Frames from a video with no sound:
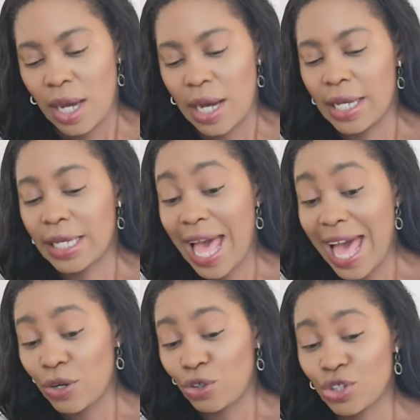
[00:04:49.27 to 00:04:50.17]
I
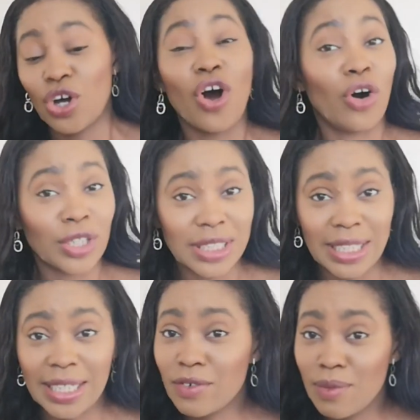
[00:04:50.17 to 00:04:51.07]
cannot
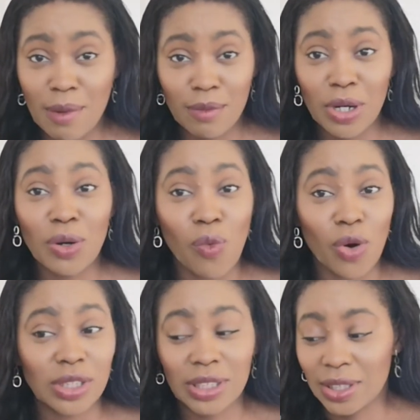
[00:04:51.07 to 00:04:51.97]
honestly remember
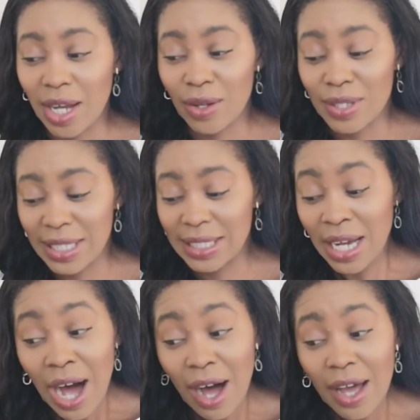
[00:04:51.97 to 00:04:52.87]
what style these
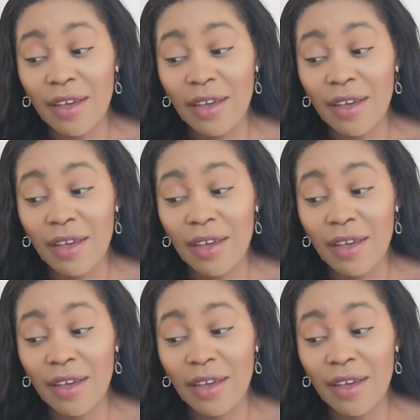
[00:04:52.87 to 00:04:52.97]
are.